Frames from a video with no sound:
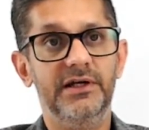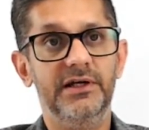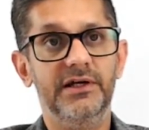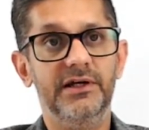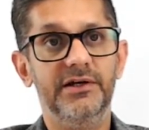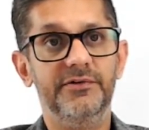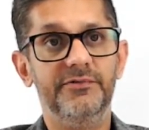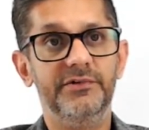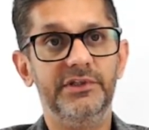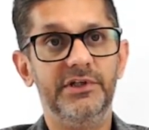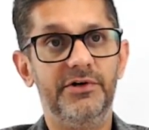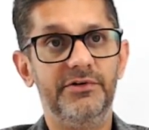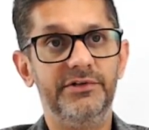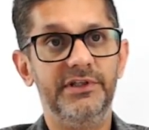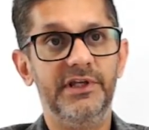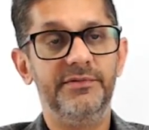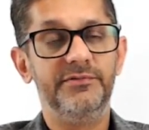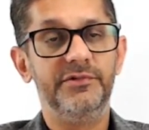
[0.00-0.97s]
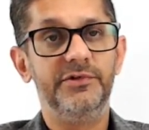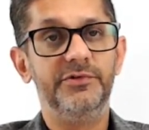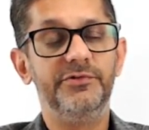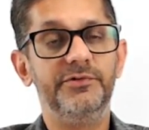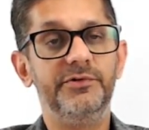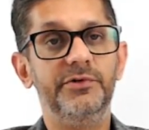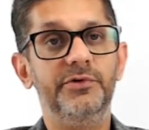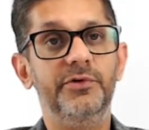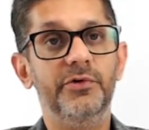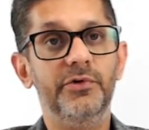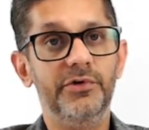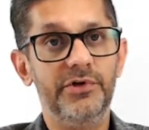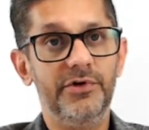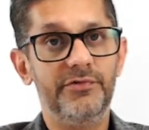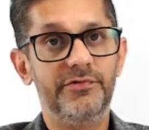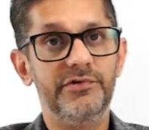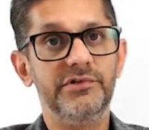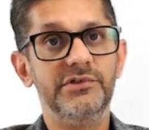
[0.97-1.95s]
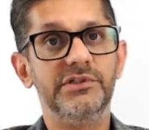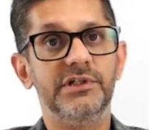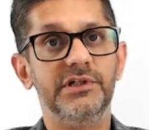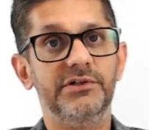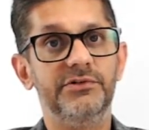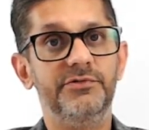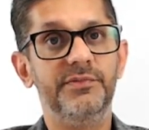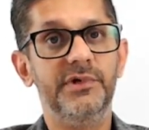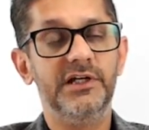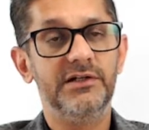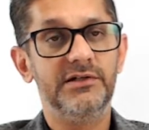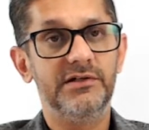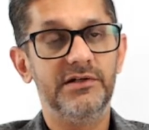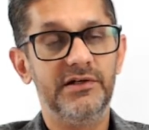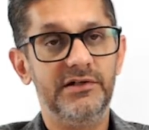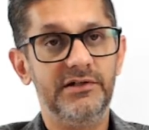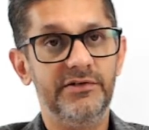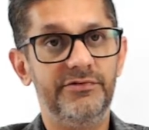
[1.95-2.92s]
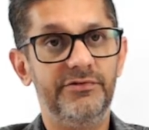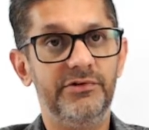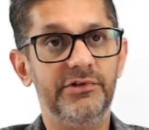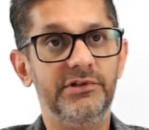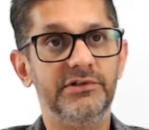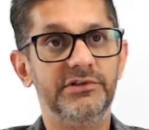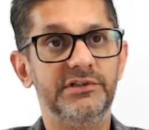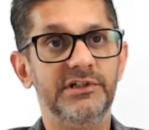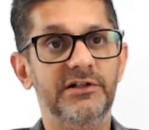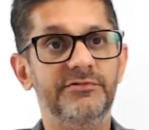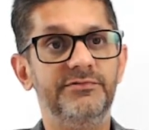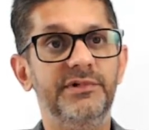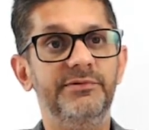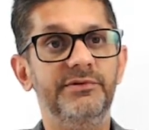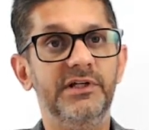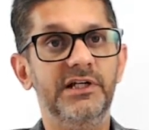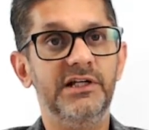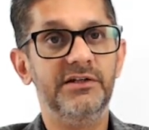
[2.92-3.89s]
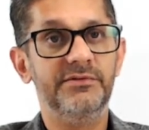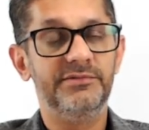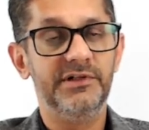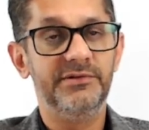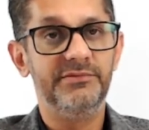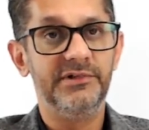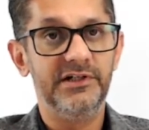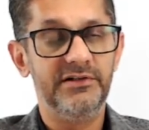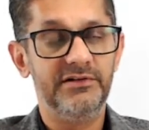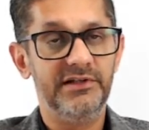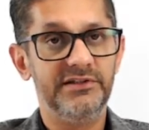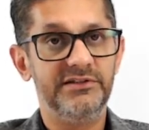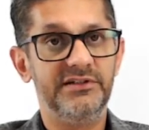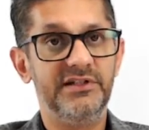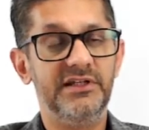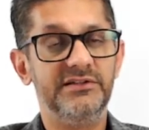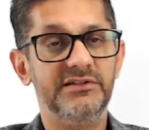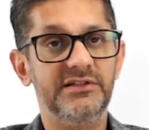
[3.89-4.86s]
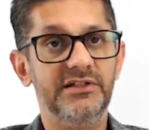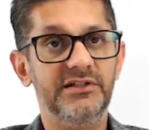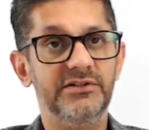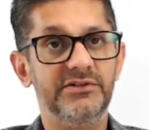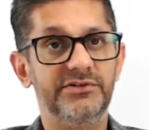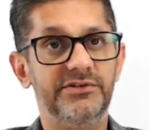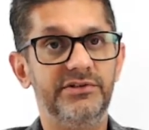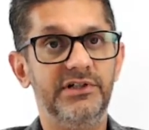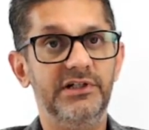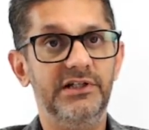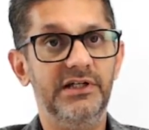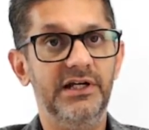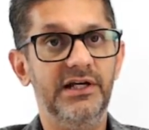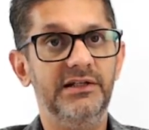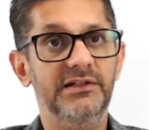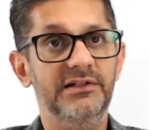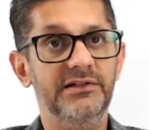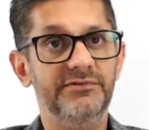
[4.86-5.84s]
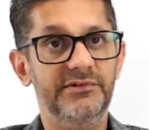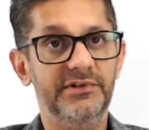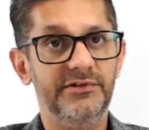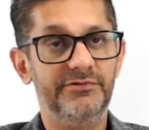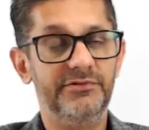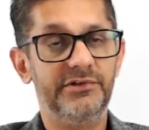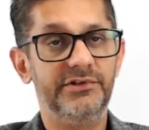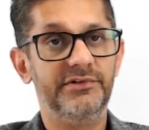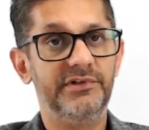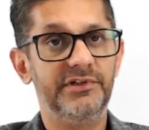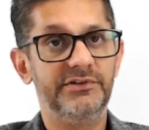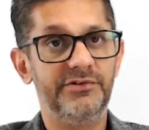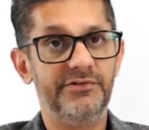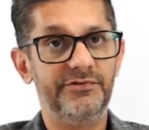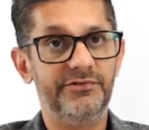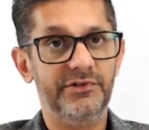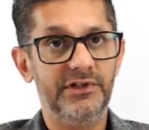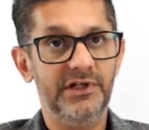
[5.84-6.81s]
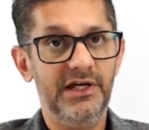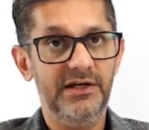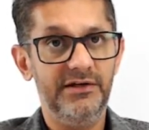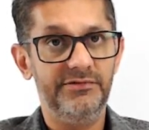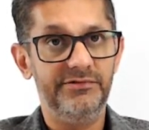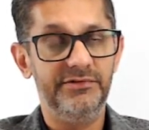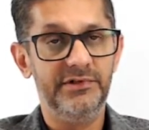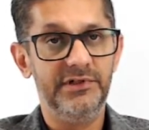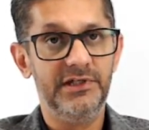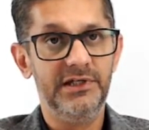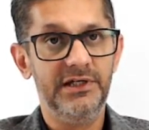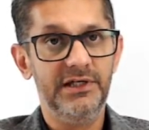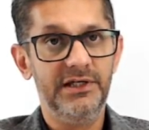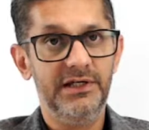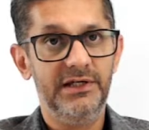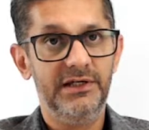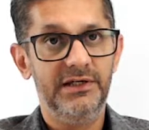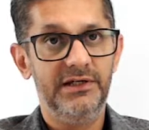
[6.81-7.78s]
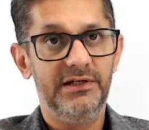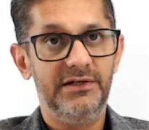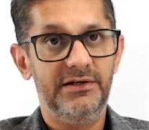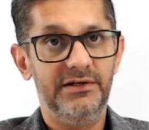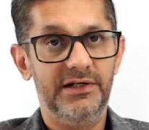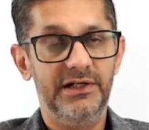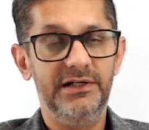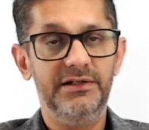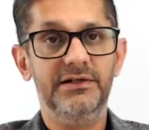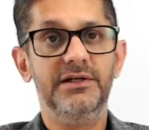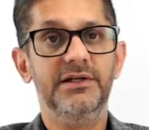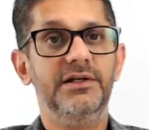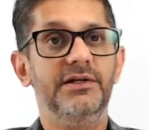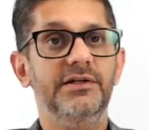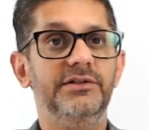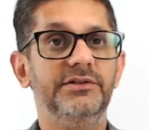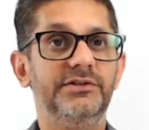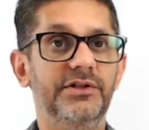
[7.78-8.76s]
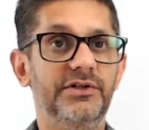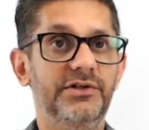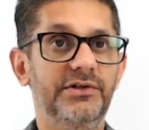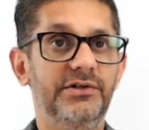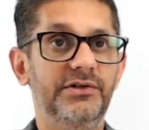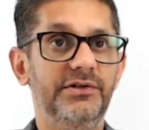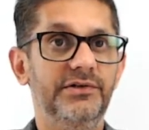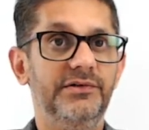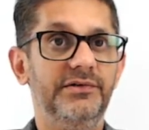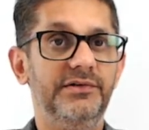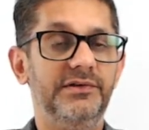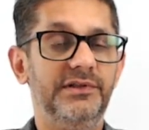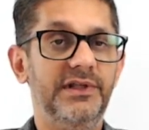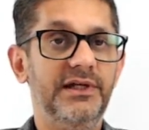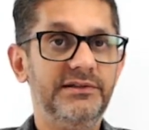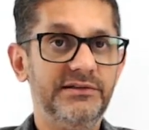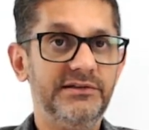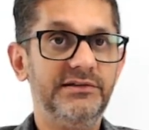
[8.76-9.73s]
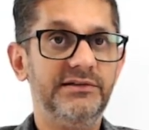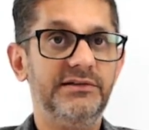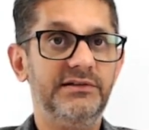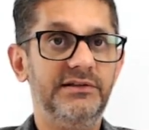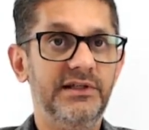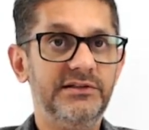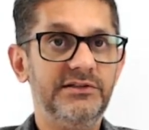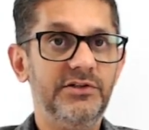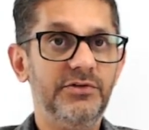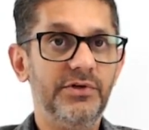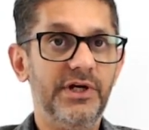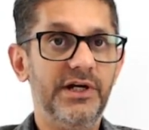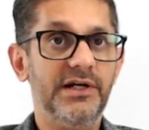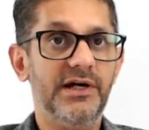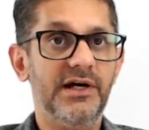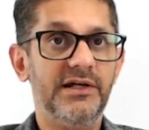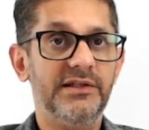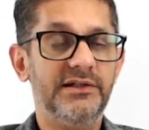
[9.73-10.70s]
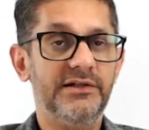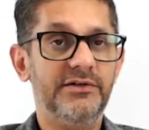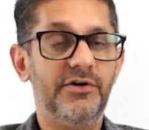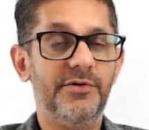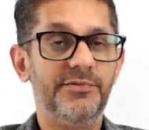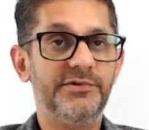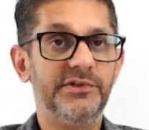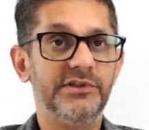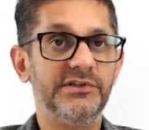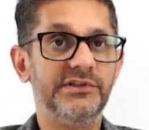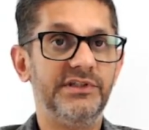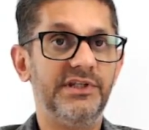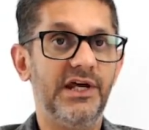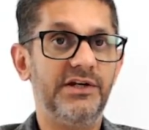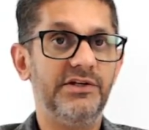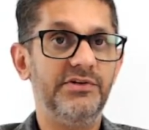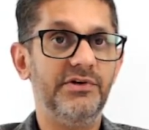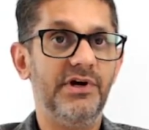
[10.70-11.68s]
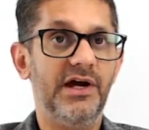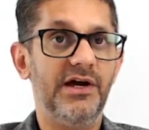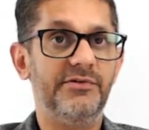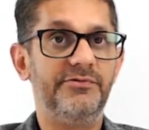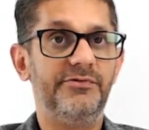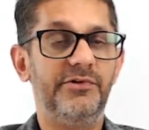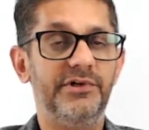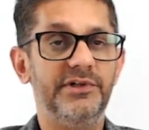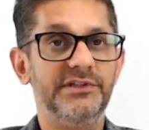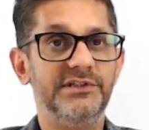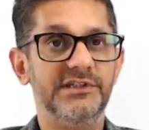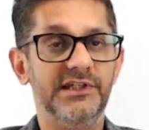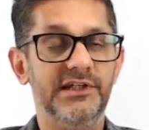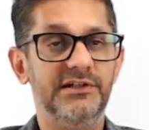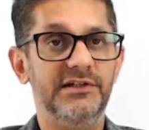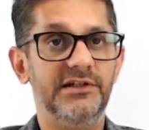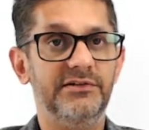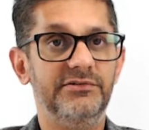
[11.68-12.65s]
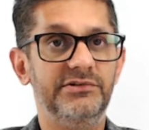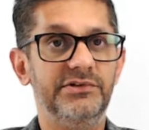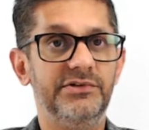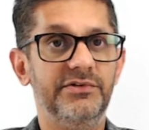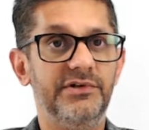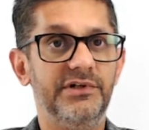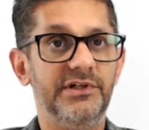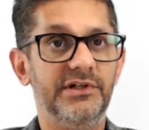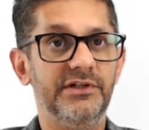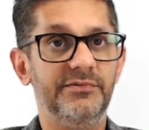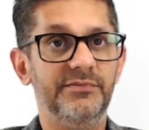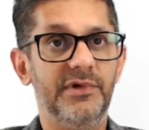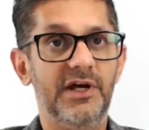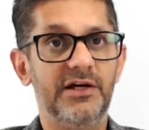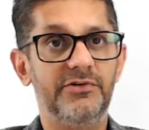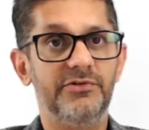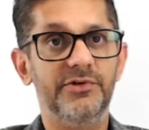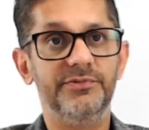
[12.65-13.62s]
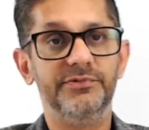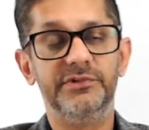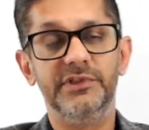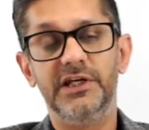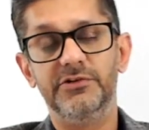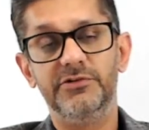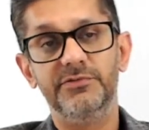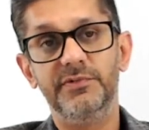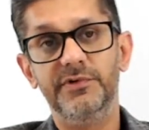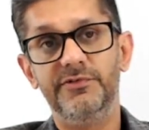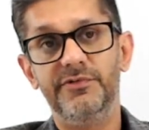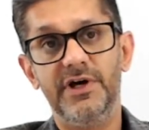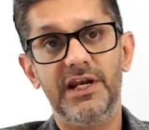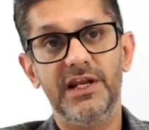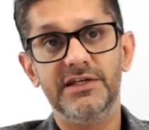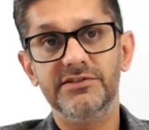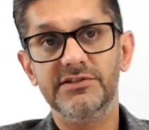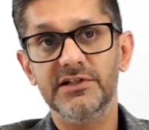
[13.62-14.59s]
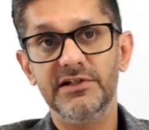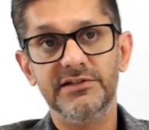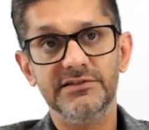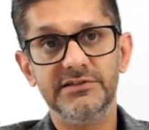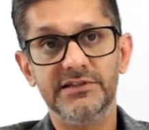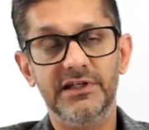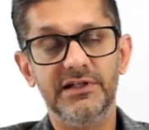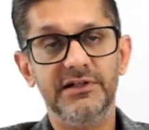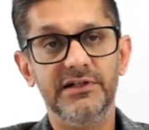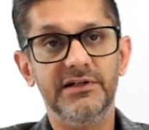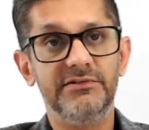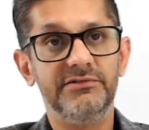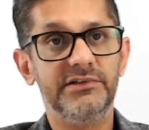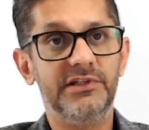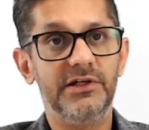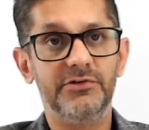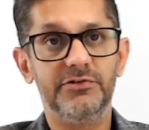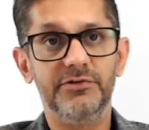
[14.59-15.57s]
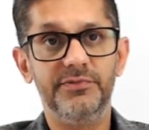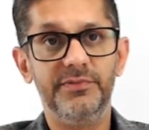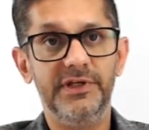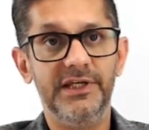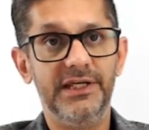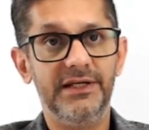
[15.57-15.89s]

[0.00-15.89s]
without them, to grow your future, to make a career for yourself, maybe get a permanent residency in Australia and live there for the rest of your life. All right, so let's look at other options that you have for incentives to return back home. There could be financial incentives, there could be